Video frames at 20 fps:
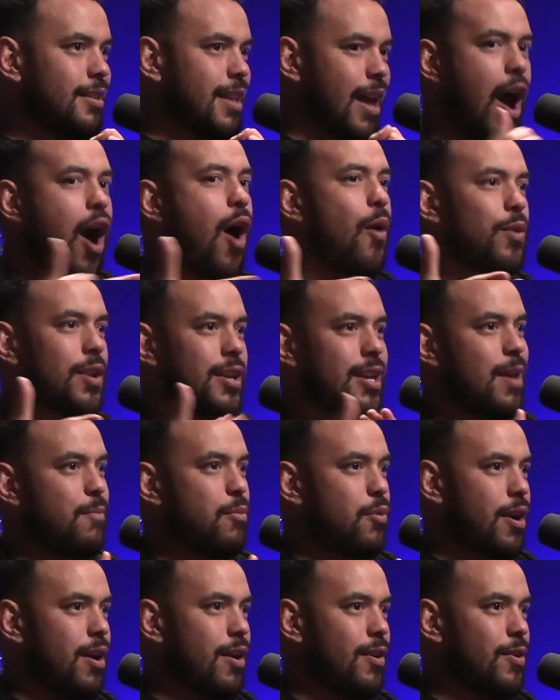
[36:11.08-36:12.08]
I want to
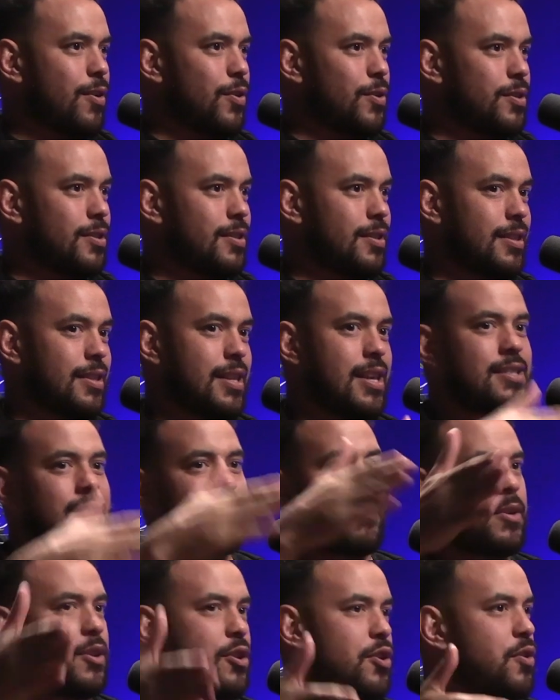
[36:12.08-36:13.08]
keep around, because there's
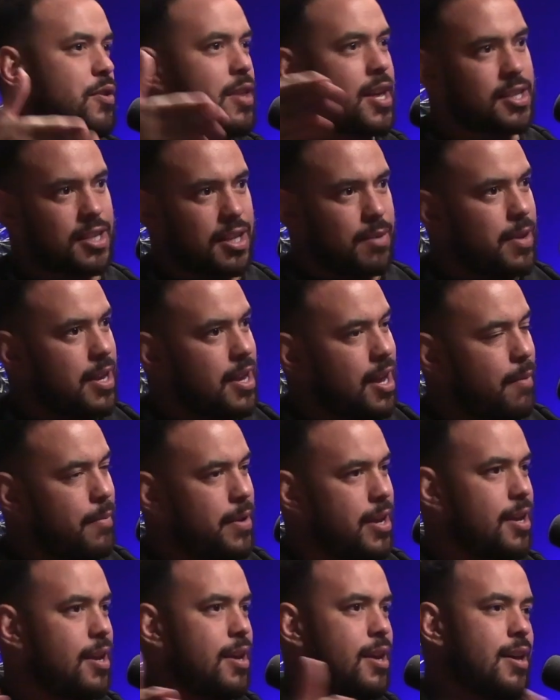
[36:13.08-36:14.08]
something new that's going to be
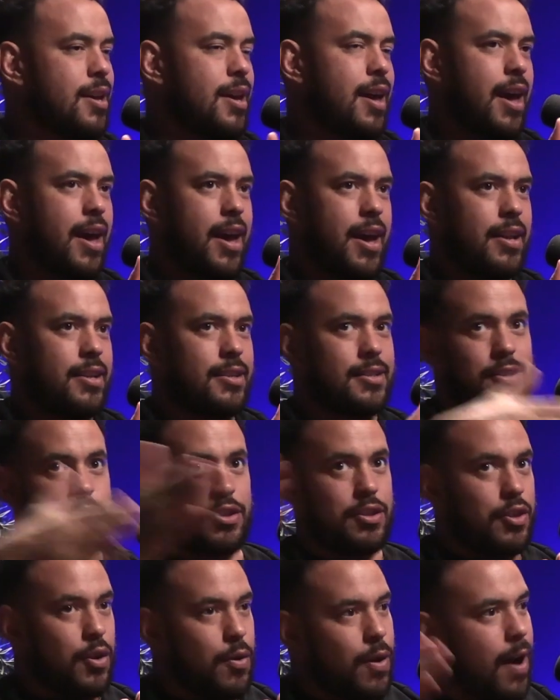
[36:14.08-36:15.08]
coming and
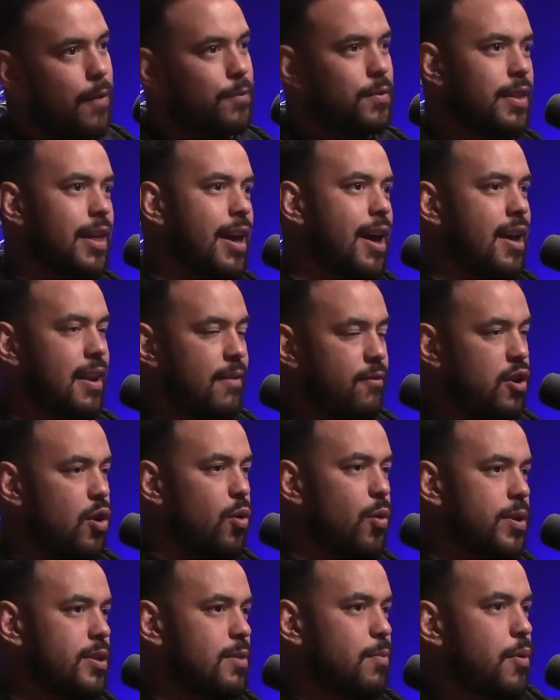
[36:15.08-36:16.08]
new after that. And if
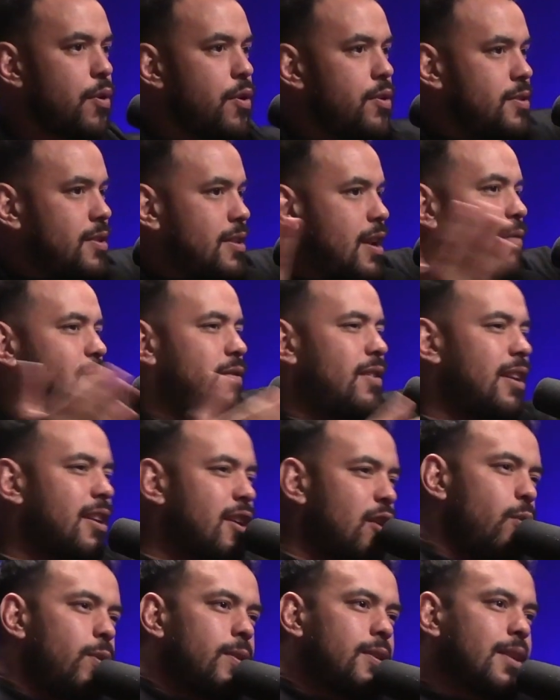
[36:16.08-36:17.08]
you're always a person, I feel
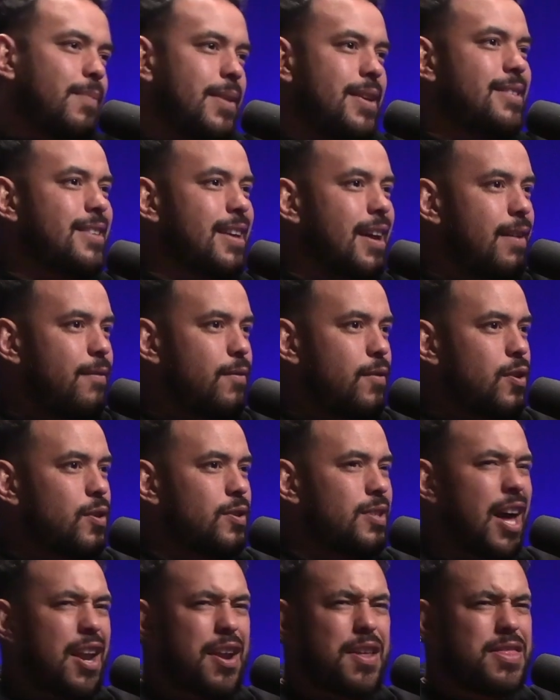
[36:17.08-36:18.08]
like you're always going to be safe.
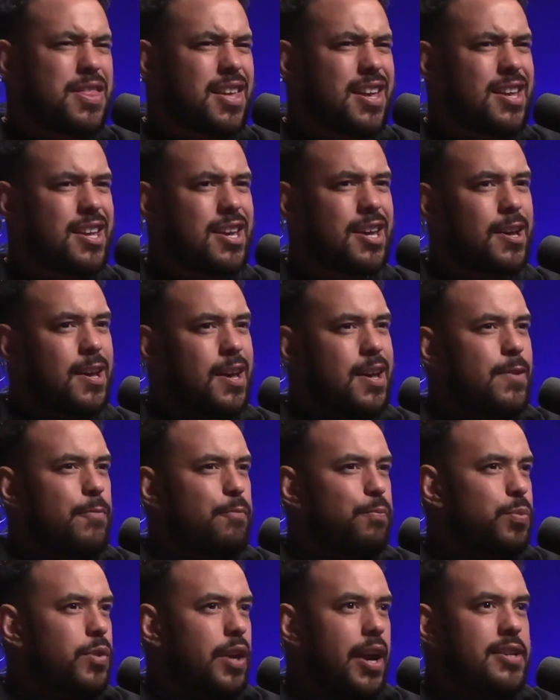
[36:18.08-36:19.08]
Because I used
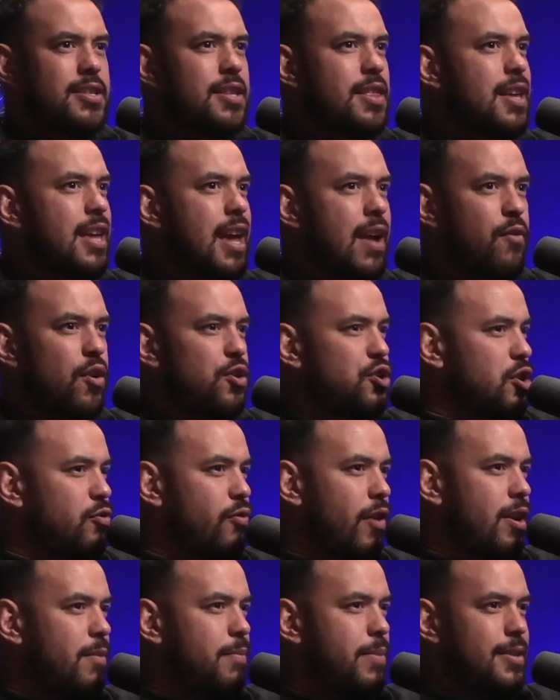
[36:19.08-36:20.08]
to think everyone
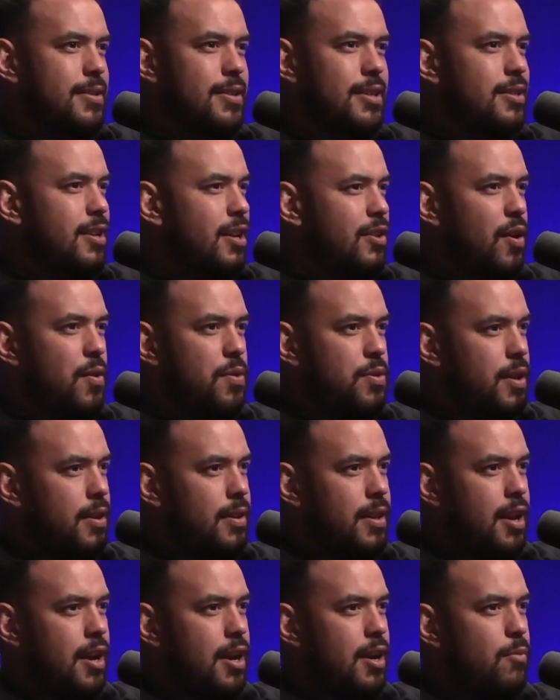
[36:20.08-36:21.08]
should run a business. I don't
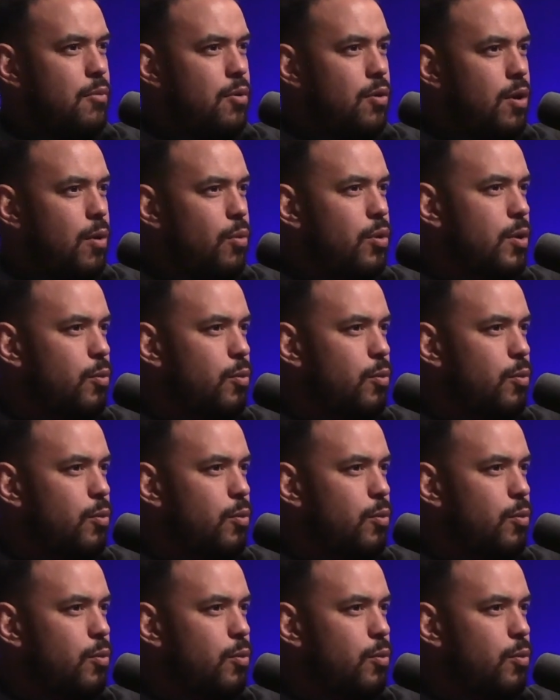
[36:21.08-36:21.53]
think that anymore.